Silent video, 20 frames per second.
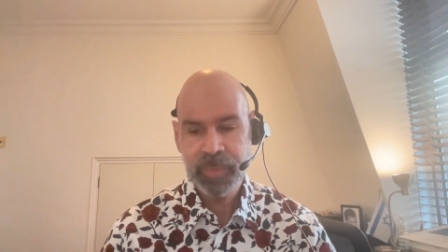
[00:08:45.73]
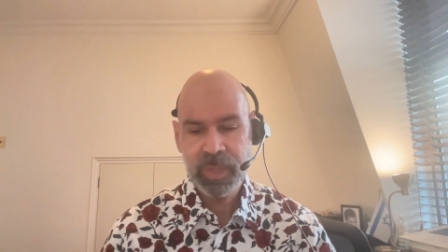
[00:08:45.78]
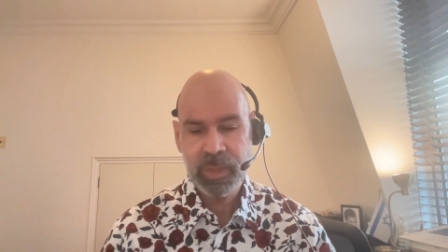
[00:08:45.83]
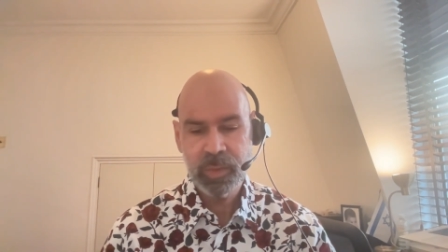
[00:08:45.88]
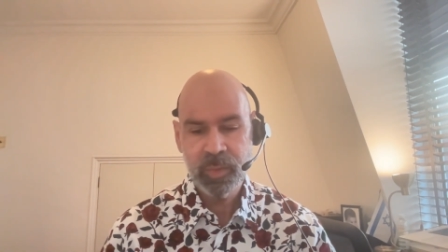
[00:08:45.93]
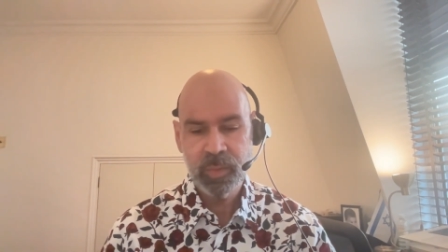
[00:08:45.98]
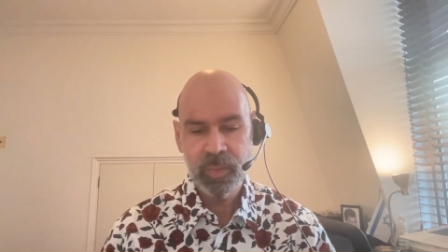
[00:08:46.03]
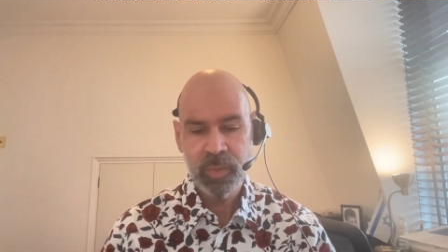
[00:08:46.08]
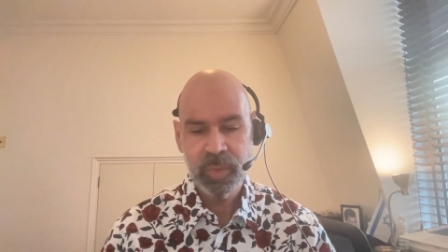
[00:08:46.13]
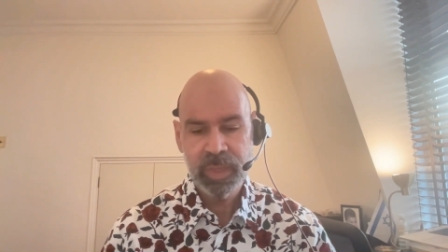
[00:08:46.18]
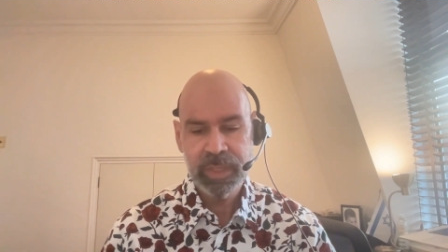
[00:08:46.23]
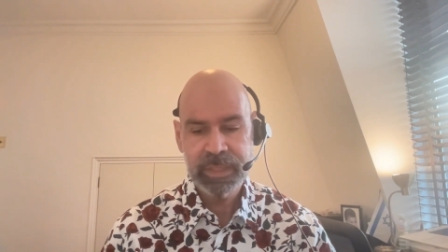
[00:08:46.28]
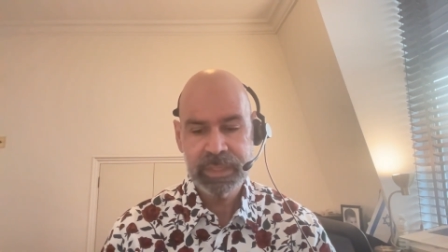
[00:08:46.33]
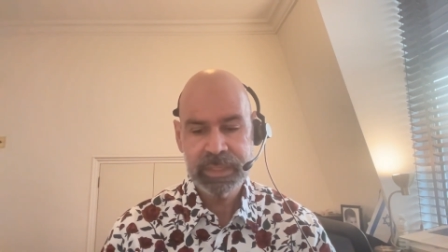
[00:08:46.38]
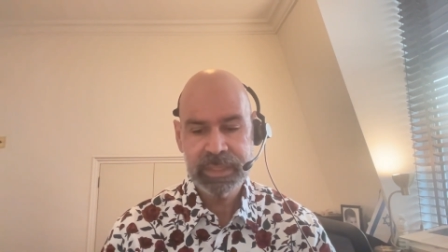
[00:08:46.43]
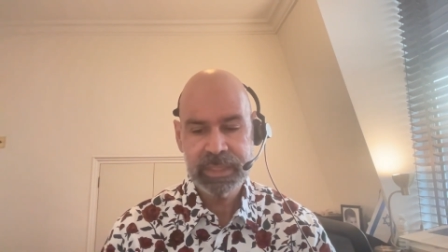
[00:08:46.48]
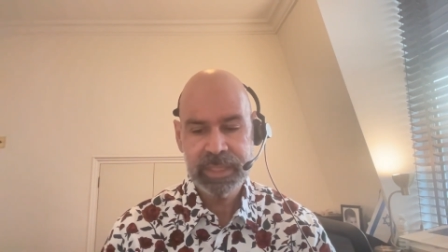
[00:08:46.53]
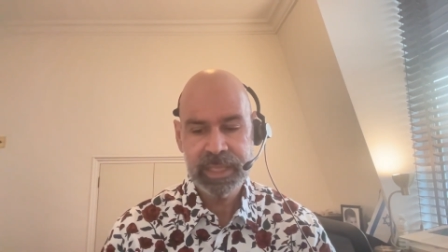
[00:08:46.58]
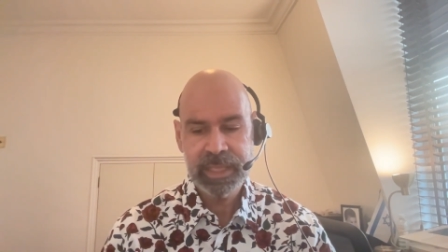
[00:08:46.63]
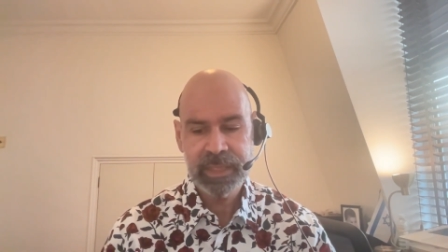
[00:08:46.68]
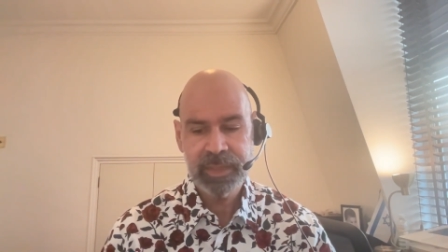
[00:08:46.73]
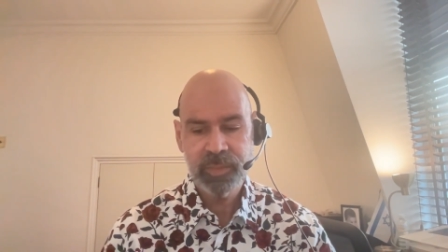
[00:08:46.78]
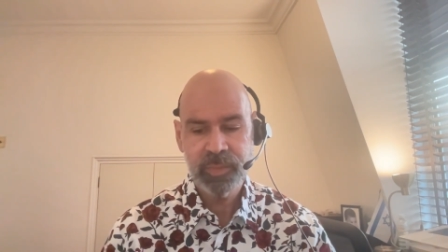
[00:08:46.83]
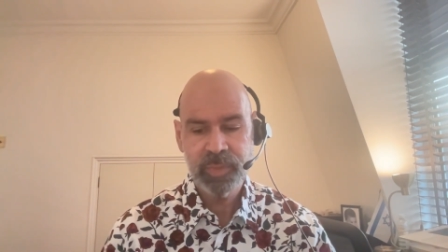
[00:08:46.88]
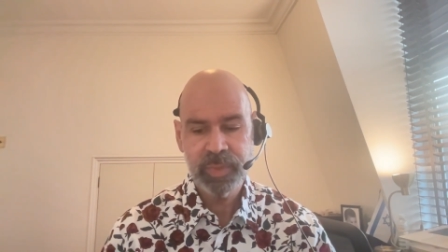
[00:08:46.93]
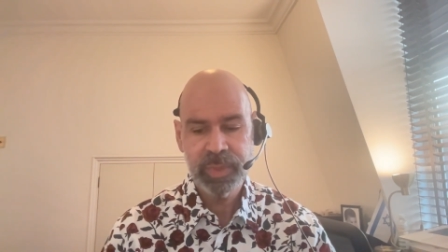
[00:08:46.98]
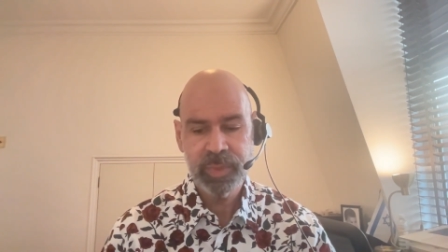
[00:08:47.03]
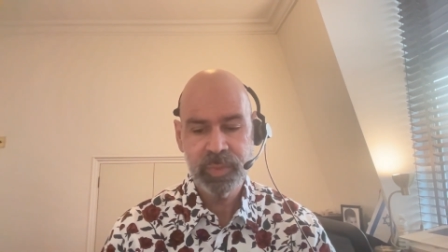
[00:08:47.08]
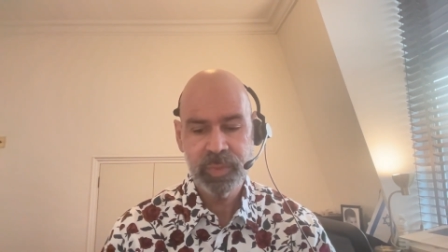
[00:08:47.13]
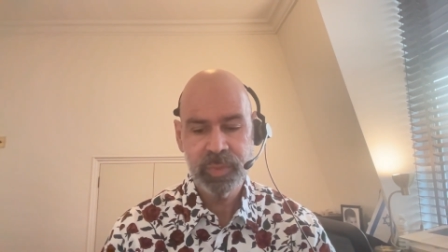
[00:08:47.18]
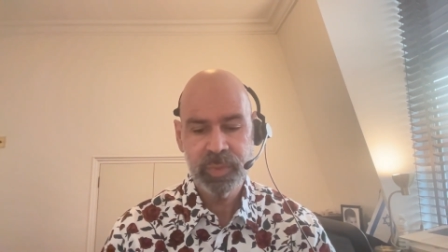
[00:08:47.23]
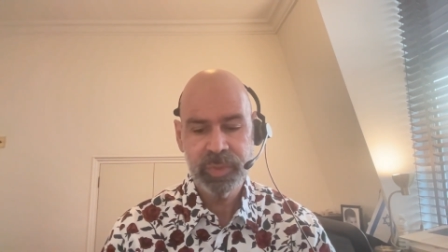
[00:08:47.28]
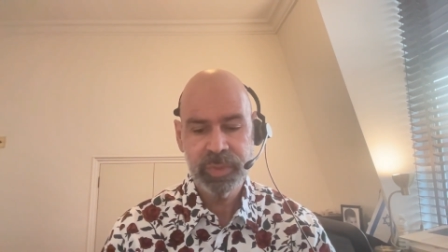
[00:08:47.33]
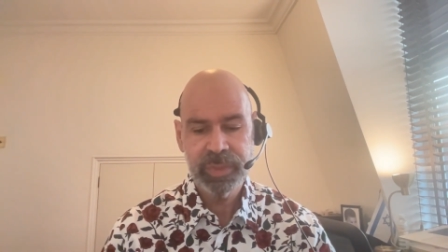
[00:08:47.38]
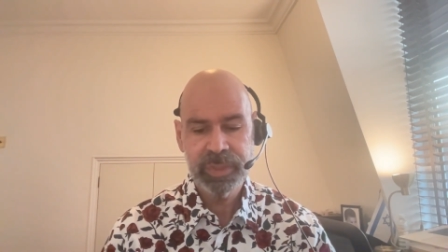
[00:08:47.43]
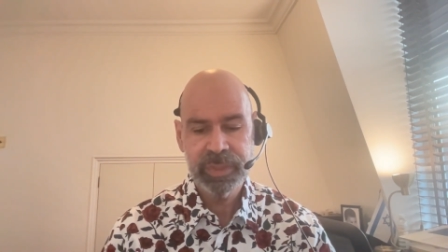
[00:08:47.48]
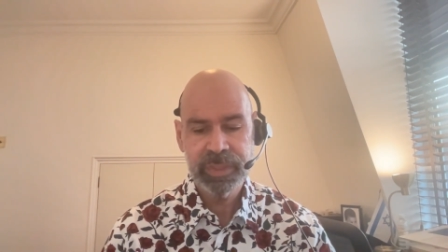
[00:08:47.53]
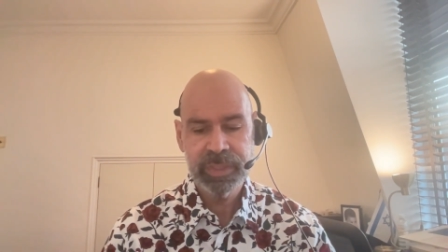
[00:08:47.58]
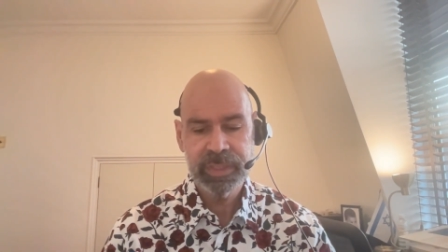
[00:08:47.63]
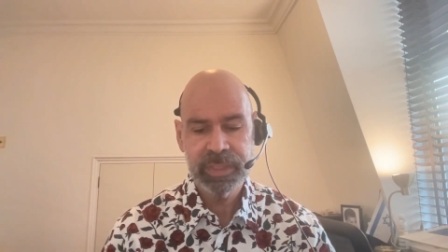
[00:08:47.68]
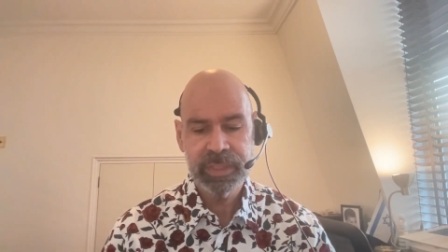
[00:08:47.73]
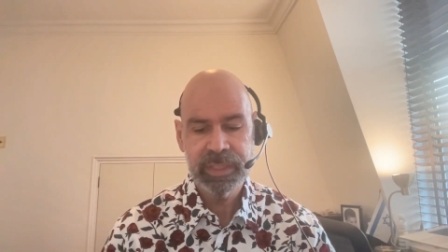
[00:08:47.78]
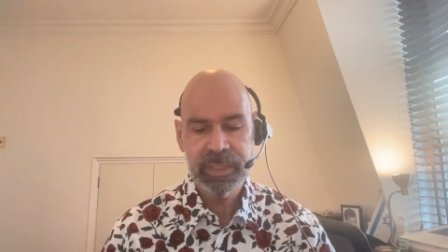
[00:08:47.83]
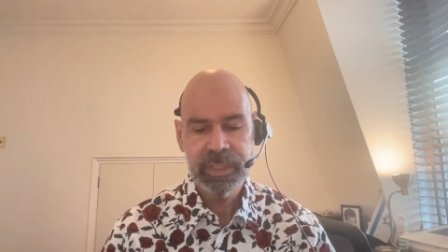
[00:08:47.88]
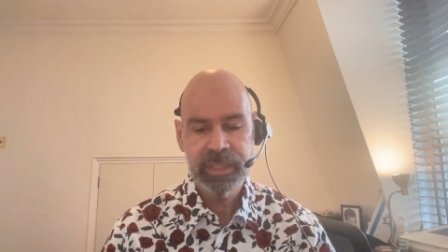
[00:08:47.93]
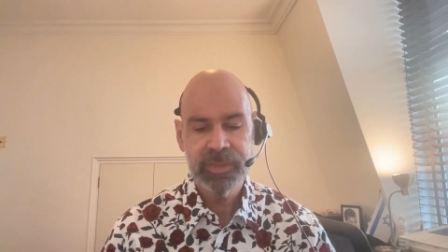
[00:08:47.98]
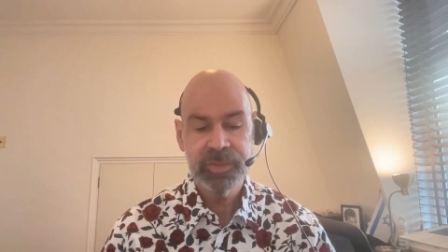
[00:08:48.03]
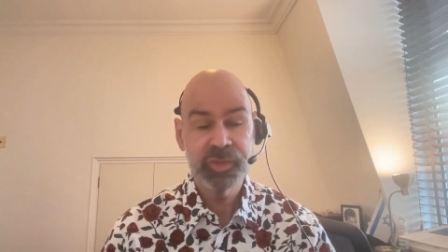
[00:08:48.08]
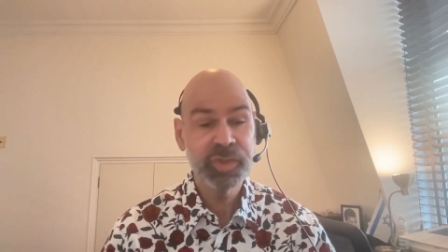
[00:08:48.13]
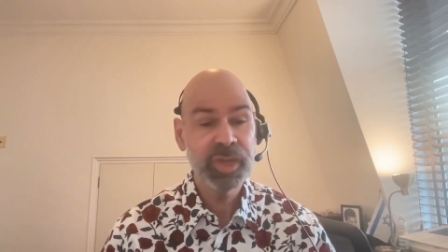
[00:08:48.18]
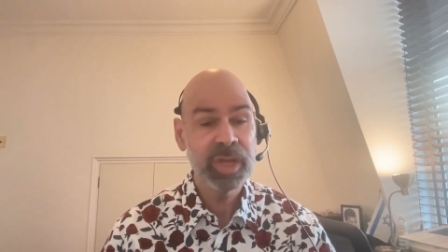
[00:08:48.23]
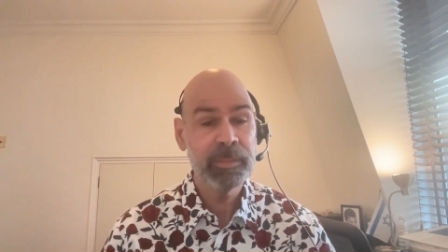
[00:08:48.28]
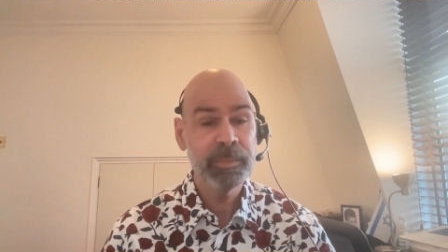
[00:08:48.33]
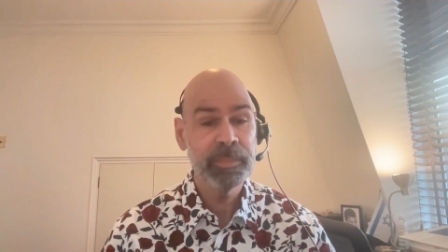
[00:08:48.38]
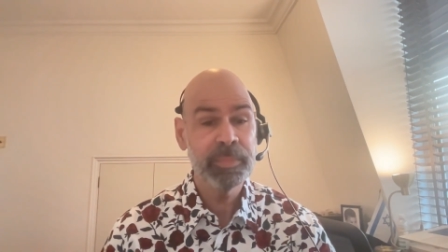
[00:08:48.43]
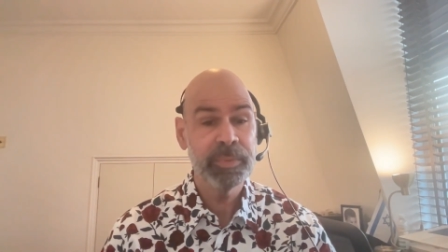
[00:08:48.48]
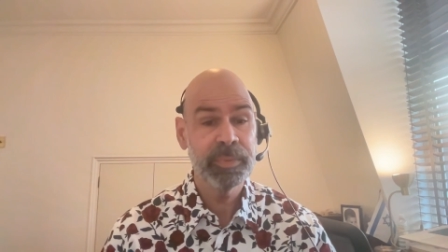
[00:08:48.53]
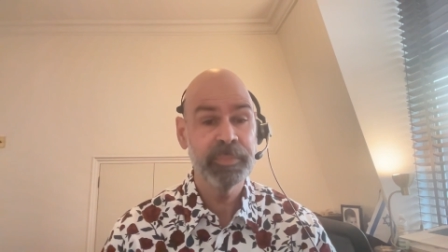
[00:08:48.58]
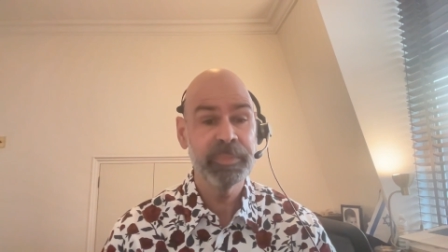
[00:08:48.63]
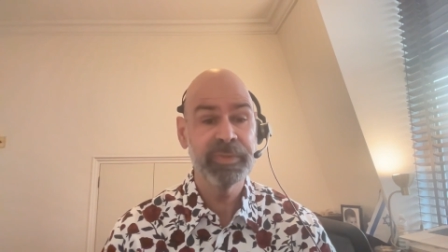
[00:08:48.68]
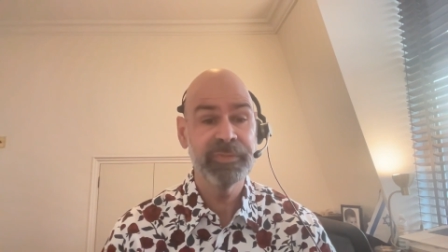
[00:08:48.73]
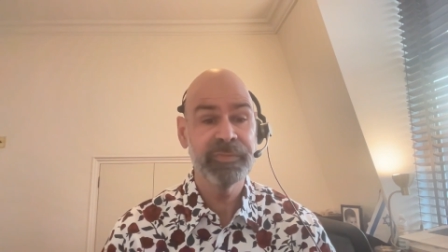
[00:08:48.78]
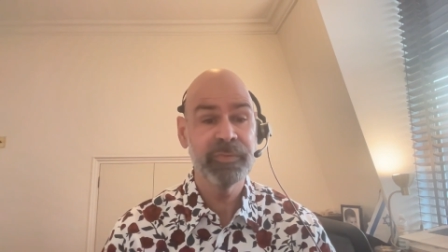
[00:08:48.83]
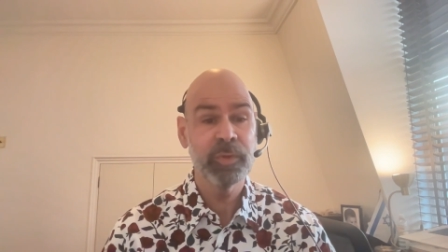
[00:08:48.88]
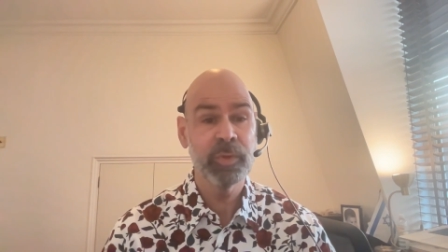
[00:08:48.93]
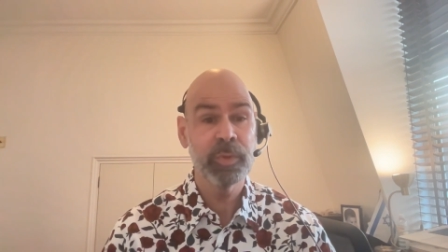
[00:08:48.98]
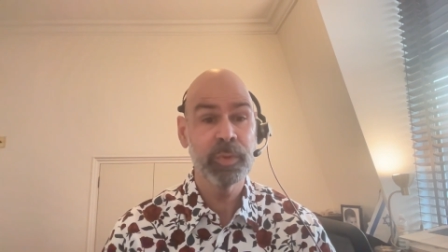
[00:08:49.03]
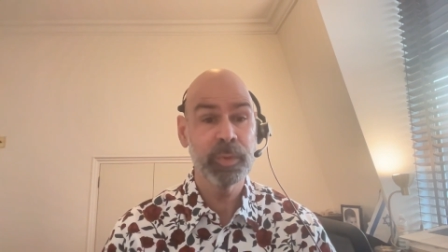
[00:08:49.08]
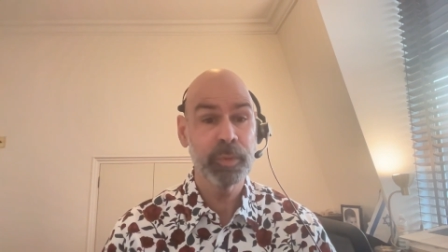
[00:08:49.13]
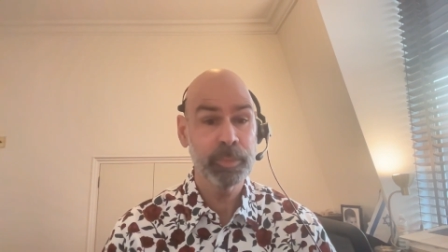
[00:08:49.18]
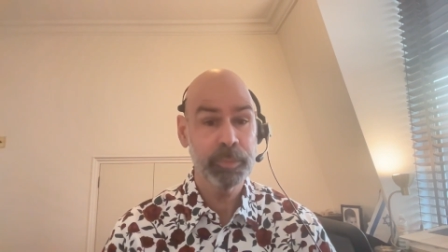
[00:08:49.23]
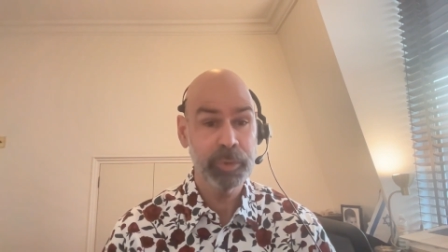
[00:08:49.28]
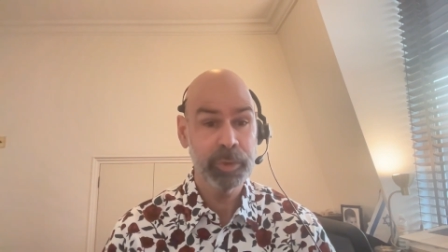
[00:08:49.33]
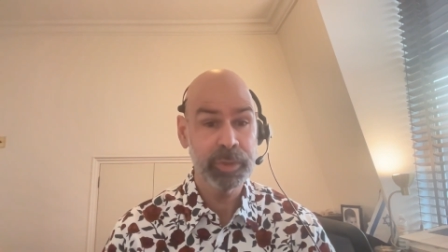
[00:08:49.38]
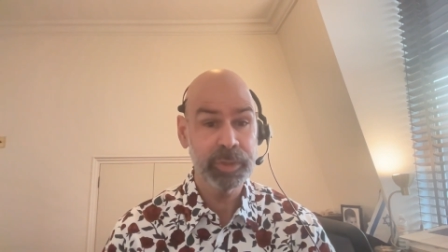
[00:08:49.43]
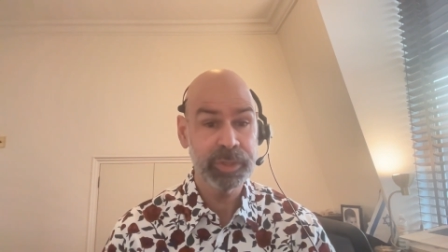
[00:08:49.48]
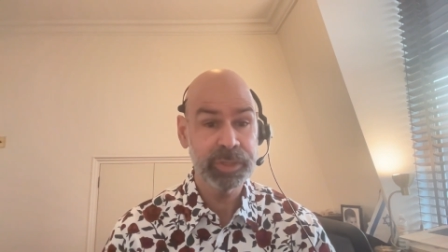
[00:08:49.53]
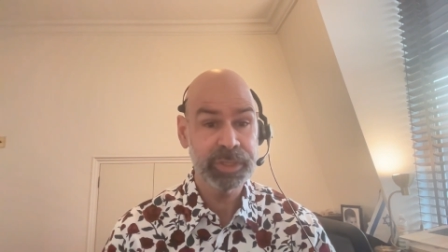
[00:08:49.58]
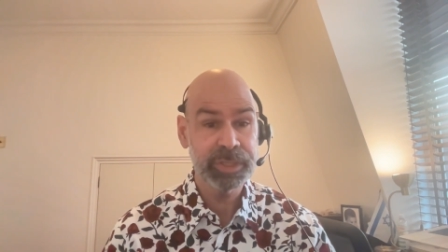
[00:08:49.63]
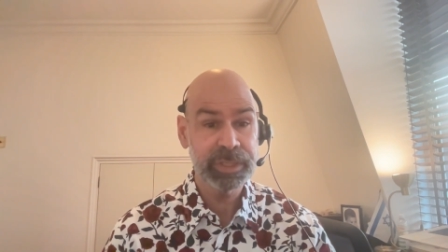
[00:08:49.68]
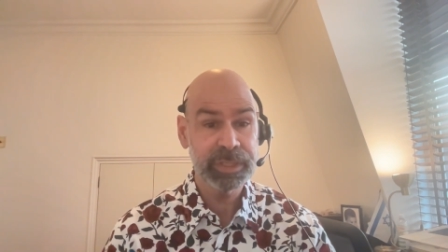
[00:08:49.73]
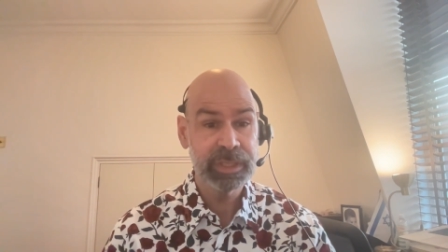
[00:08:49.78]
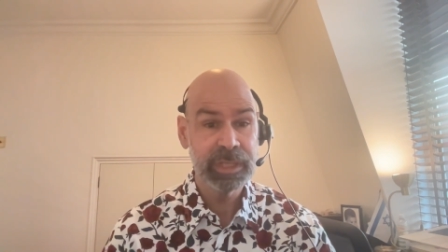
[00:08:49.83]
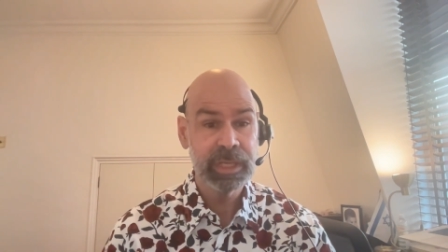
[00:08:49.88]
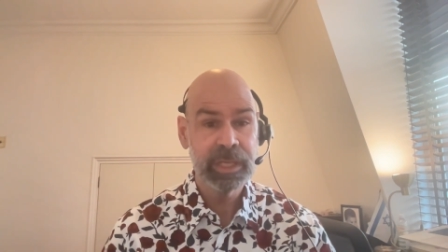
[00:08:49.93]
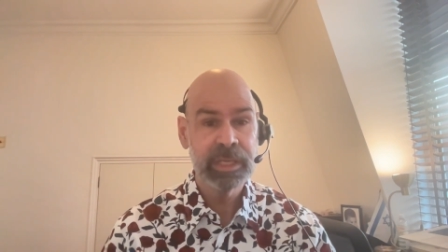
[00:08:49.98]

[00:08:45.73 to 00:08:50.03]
was that we would jump before we were pushed.